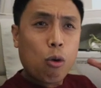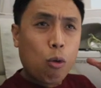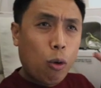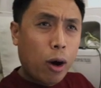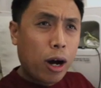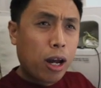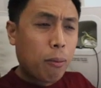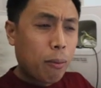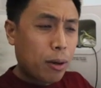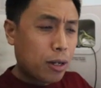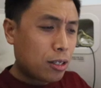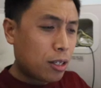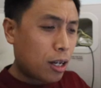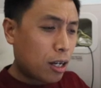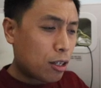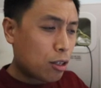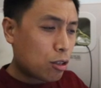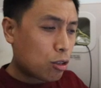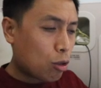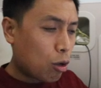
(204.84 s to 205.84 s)
Why am I
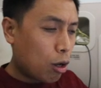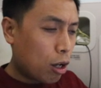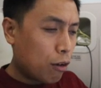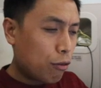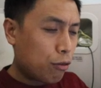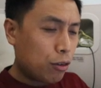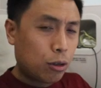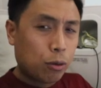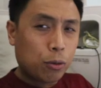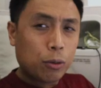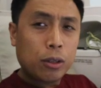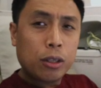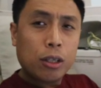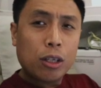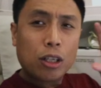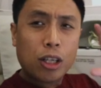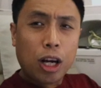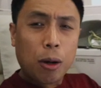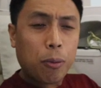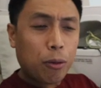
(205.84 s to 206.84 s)
saying this to all of you?
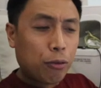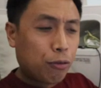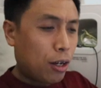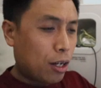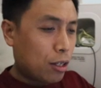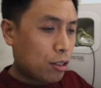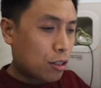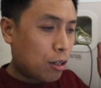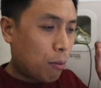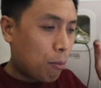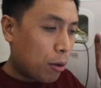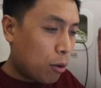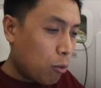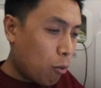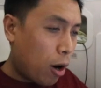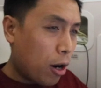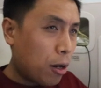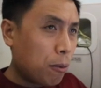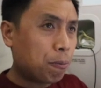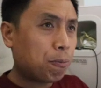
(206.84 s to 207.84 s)
A couple of things. Number
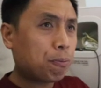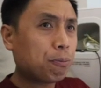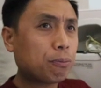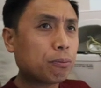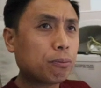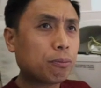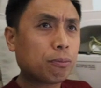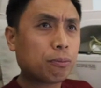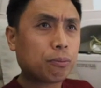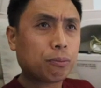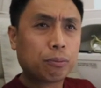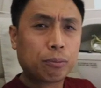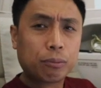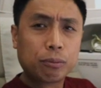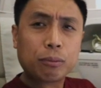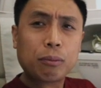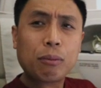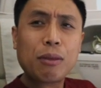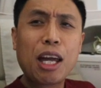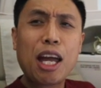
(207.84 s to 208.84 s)
one,
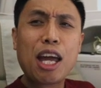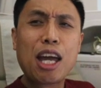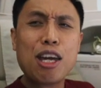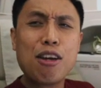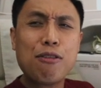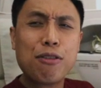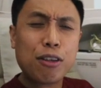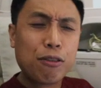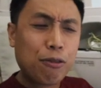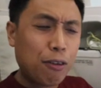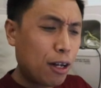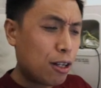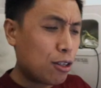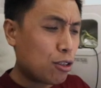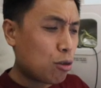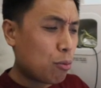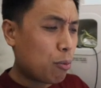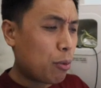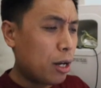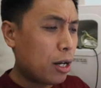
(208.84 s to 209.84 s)
if it
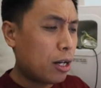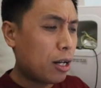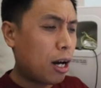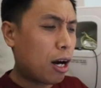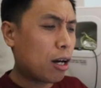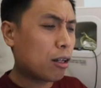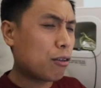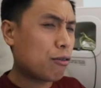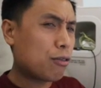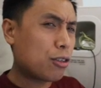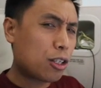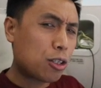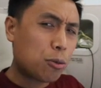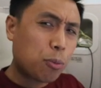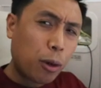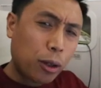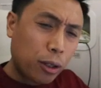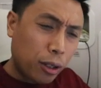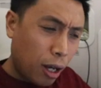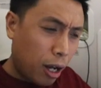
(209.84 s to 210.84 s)
fails to break out of
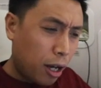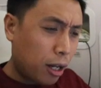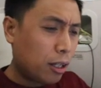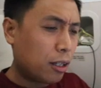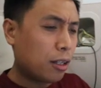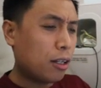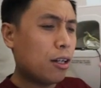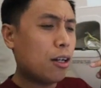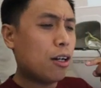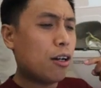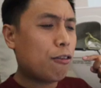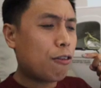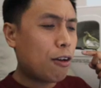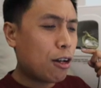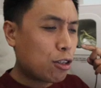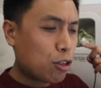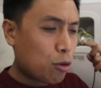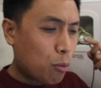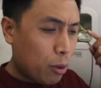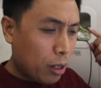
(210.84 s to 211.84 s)
6.9,
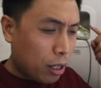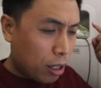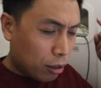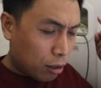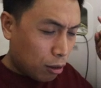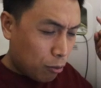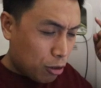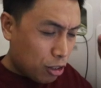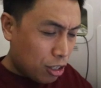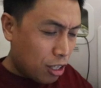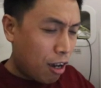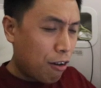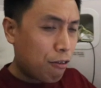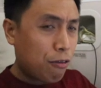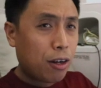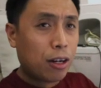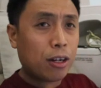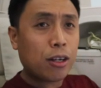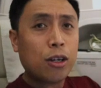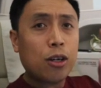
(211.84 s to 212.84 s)
fails to break out of
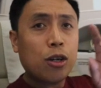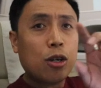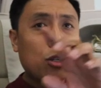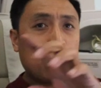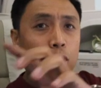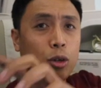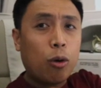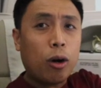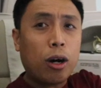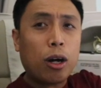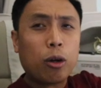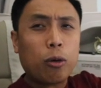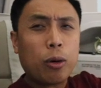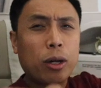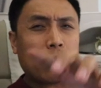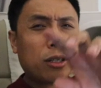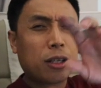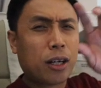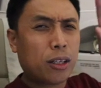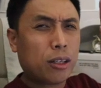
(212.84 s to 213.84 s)
7, you are a
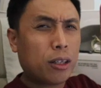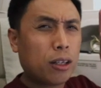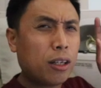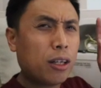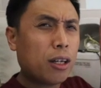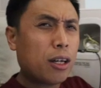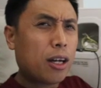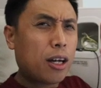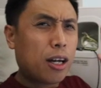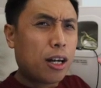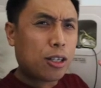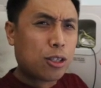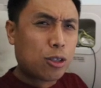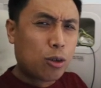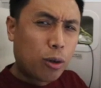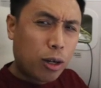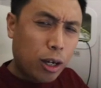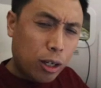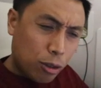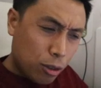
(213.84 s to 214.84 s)
quick trader, it's
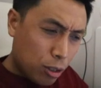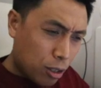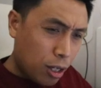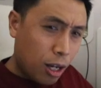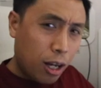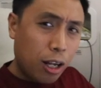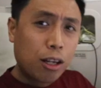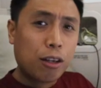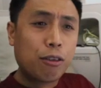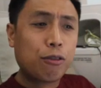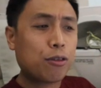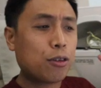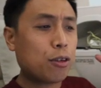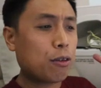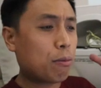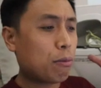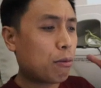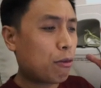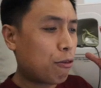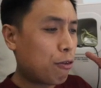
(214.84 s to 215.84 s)
okay to sell.
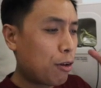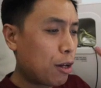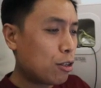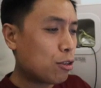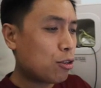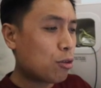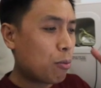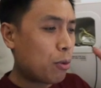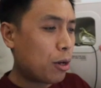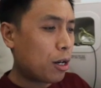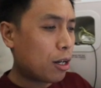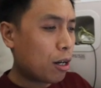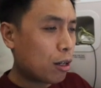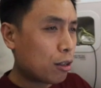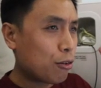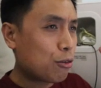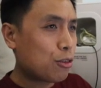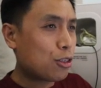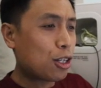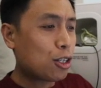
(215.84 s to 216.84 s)
If it fails to break
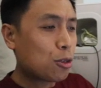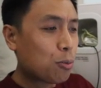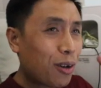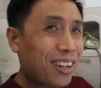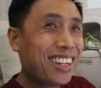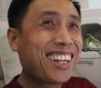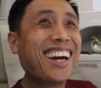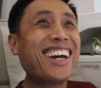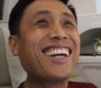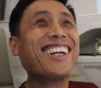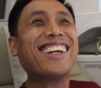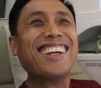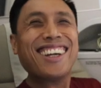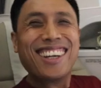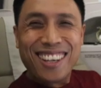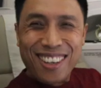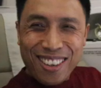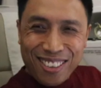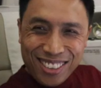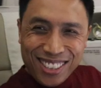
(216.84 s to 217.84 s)
out of
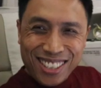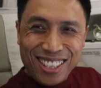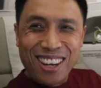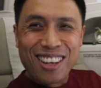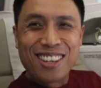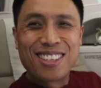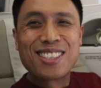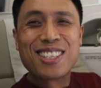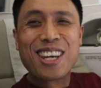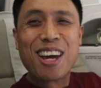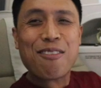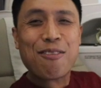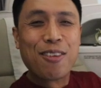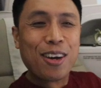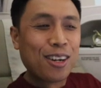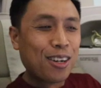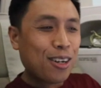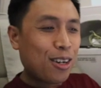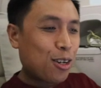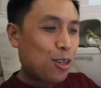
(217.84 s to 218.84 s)
6.9,
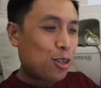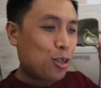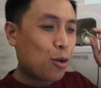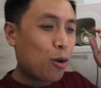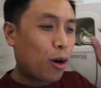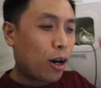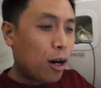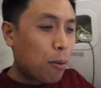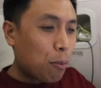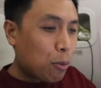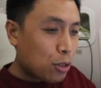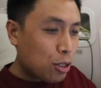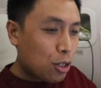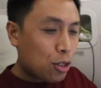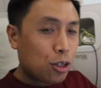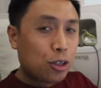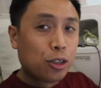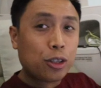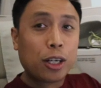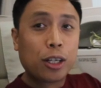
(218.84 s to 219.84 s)
7, you are a
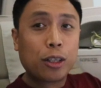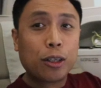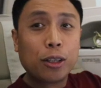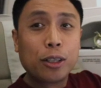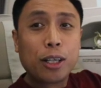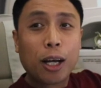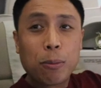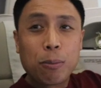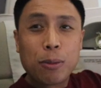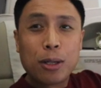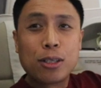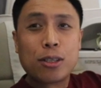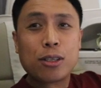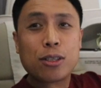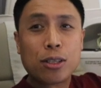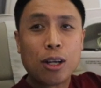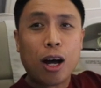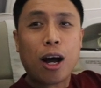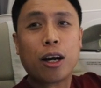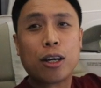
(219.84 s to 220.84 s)
position trader. That means the
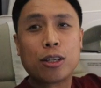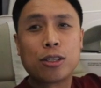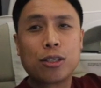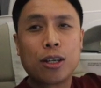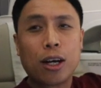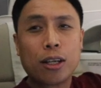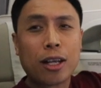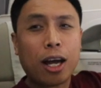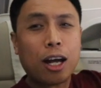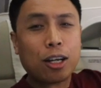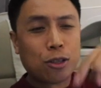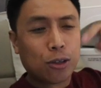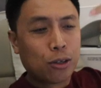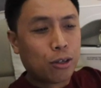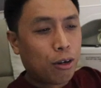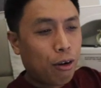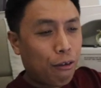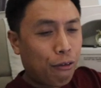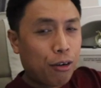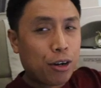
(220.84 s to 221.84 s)
stock is not
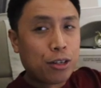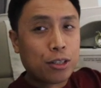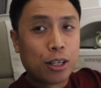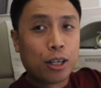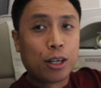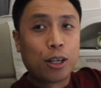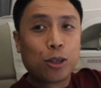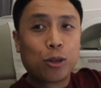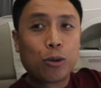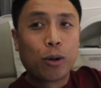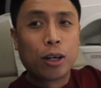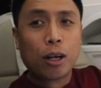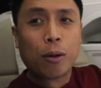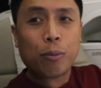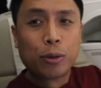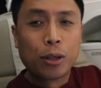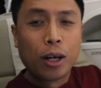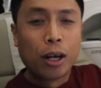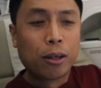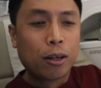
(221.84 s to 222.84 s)
actually reversing into an
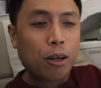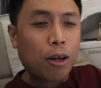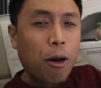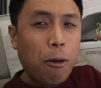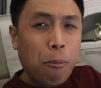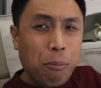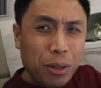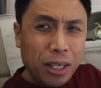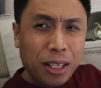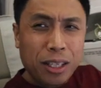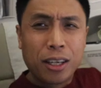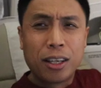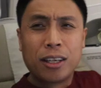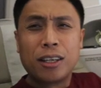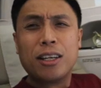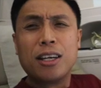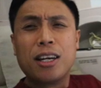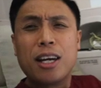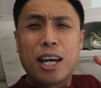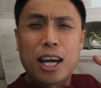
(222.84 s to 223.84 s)
uptrend, meaning
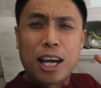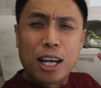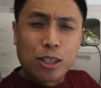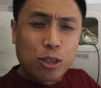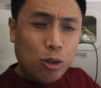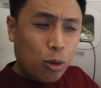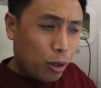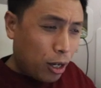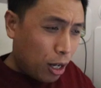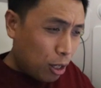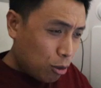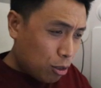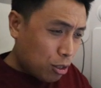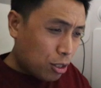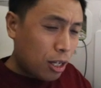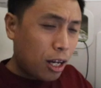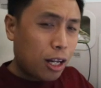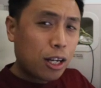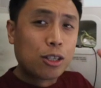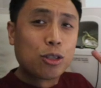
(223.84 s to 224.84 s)
it's okay to
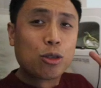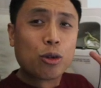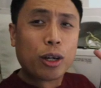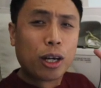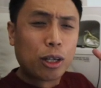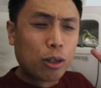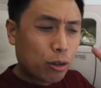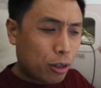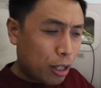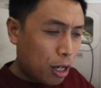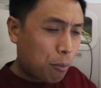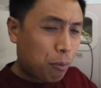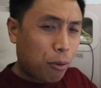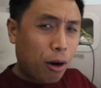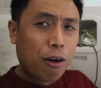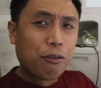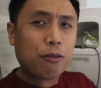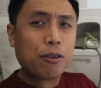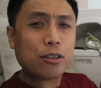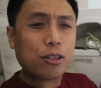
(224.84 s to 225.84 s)
sell, it's okay to take
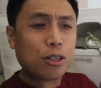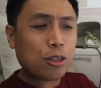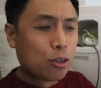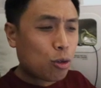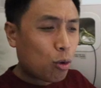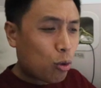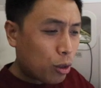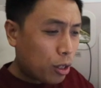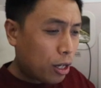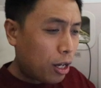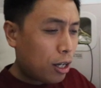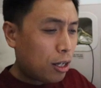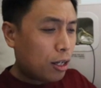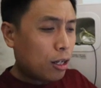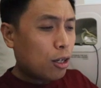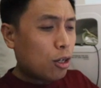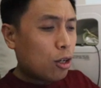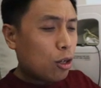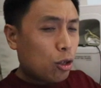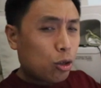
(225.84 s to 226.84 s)
profits, it's okay
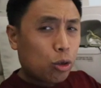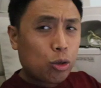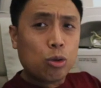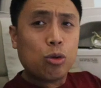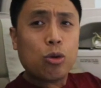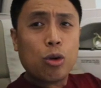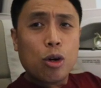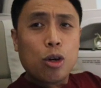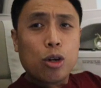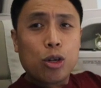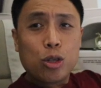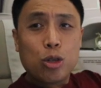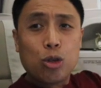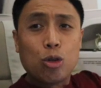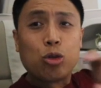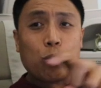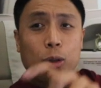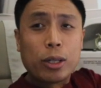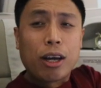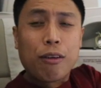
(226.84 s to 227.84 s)
to
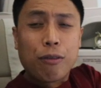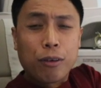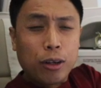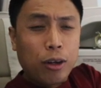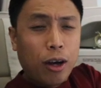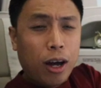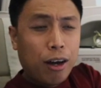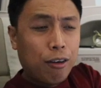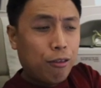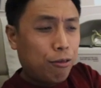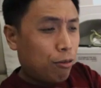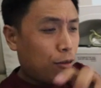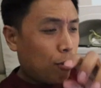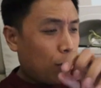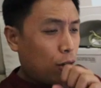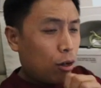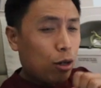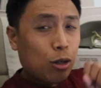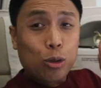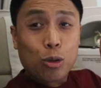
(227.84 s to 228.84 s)
use whatever you have
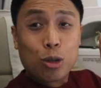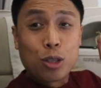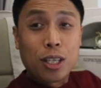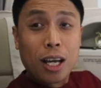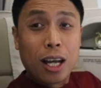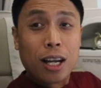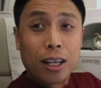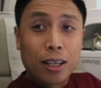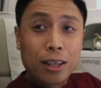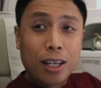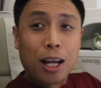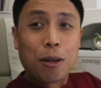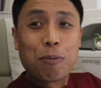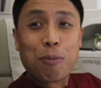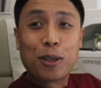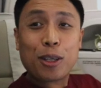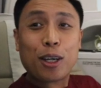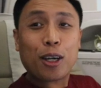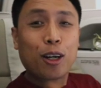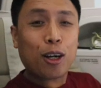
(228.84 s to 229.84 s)
to sell at that
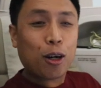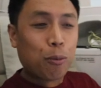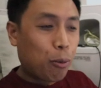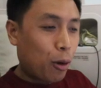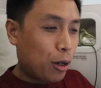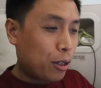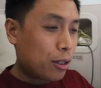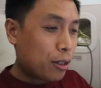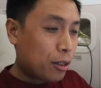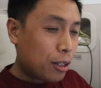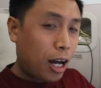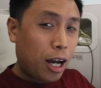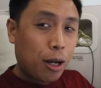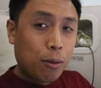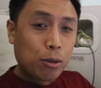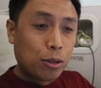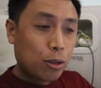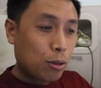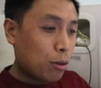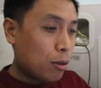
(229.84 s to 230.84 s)
particular point in
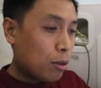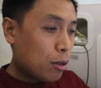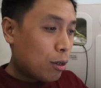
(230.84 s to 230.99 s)
time. So